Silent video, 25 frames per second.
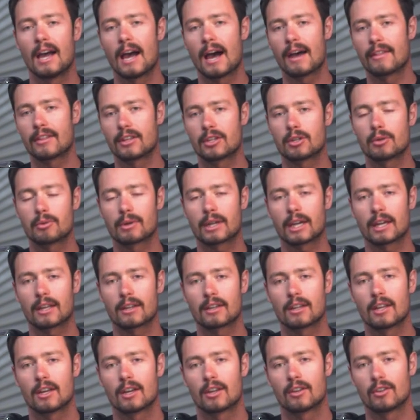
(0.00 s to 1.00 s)
and then you'll
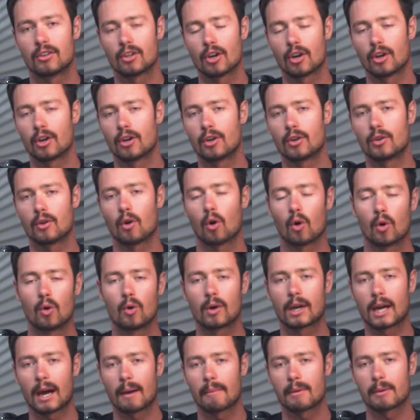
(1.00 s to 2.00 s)
get no
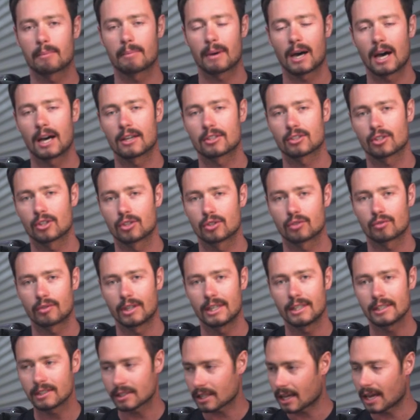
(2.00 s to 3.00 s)
oil coming past those
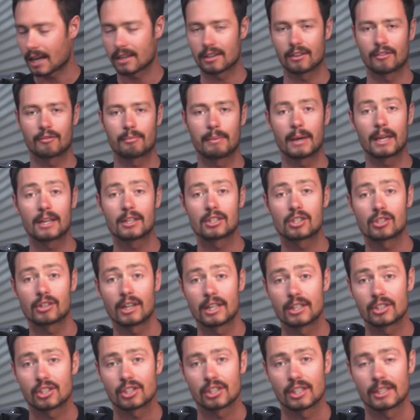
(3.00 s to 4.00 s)
rings, and you've bedded your
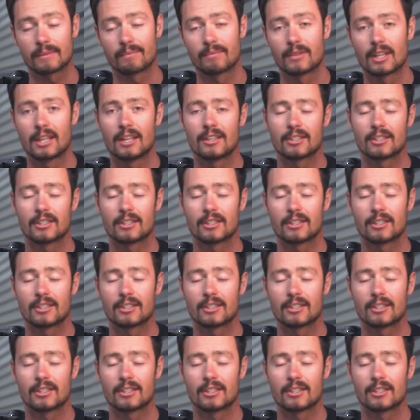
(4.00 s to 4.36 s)
engine in.